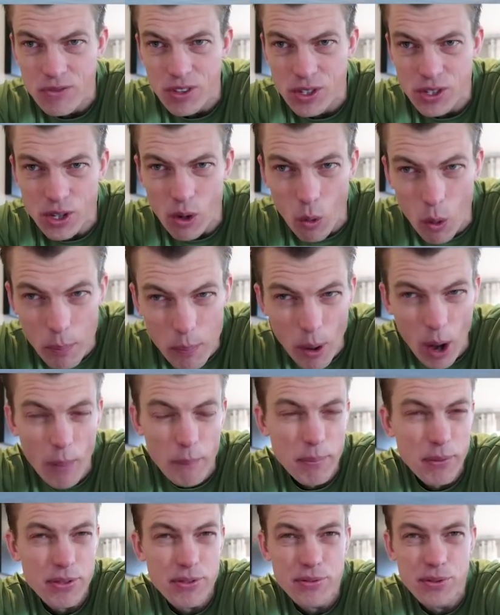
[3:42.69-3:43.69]
So we're
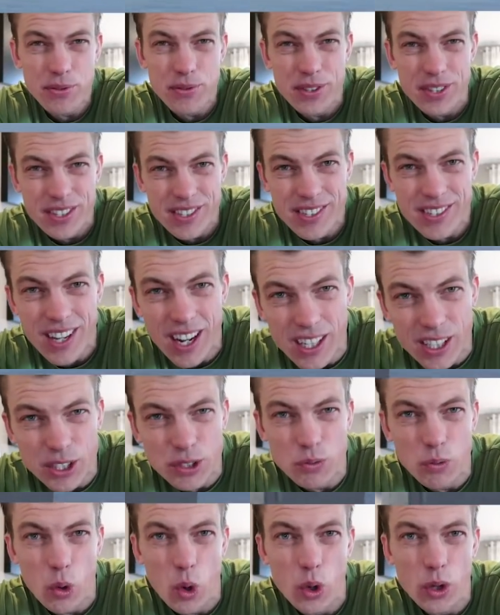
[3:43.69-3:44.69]
pumping through, the sun
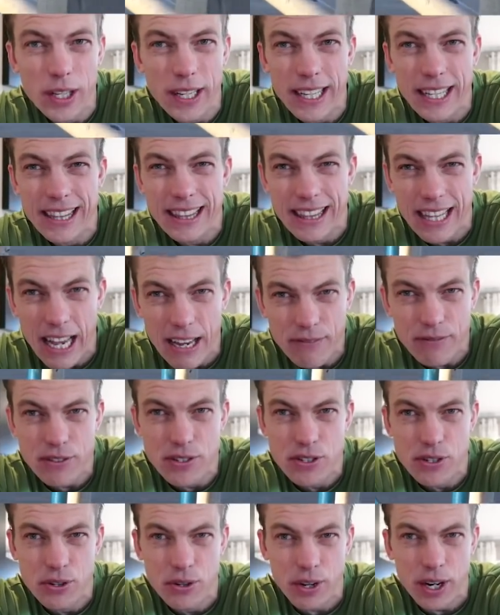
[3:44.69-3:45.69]
is rolling, and life
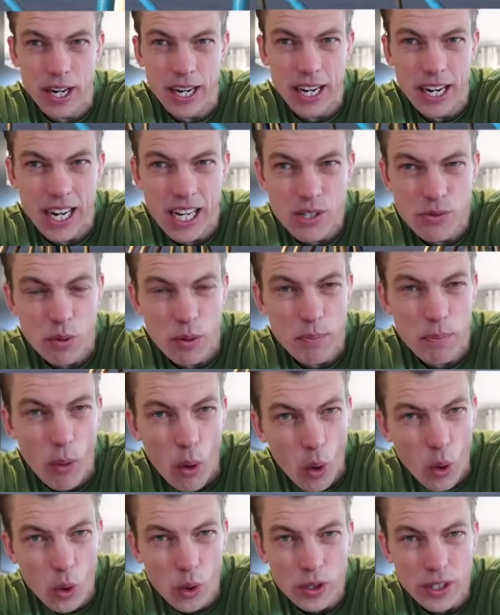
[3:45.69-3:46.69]
is great. And as we
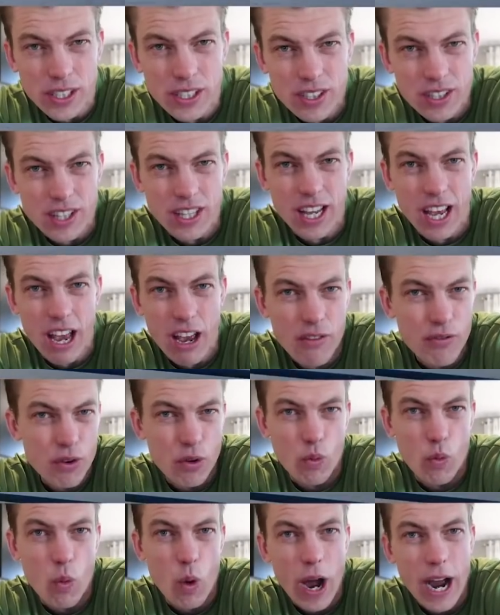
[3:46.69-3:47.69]
pulled into the
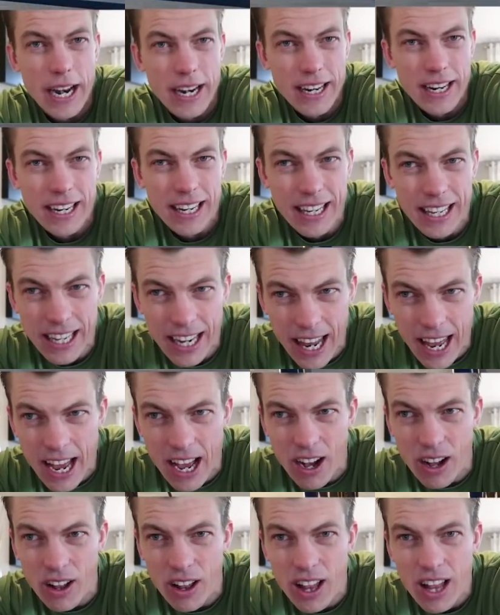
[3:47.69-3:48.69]
ever-widening
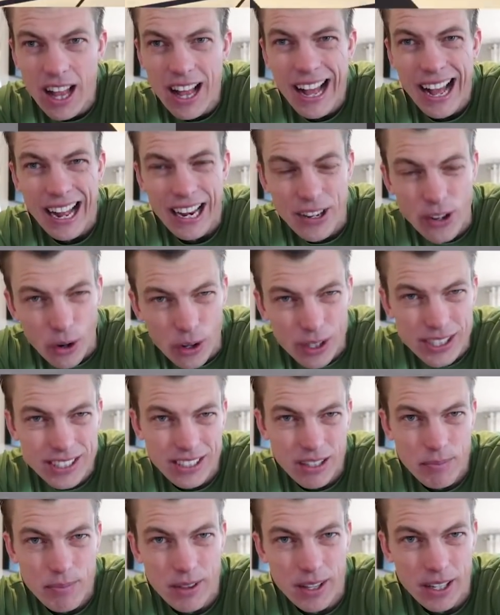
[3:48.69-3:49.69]
canal, I noticed
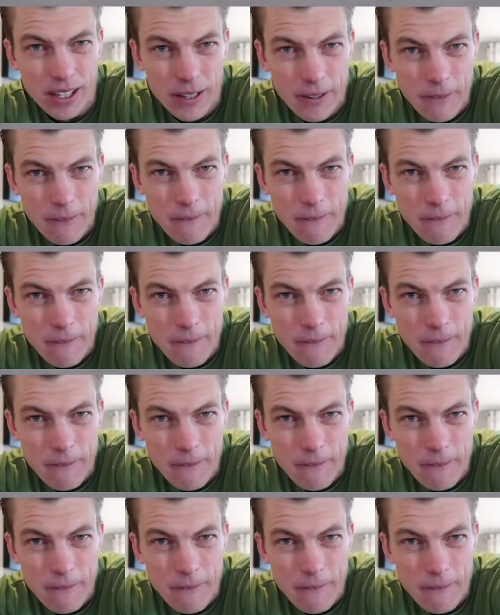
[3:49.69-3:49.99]
something.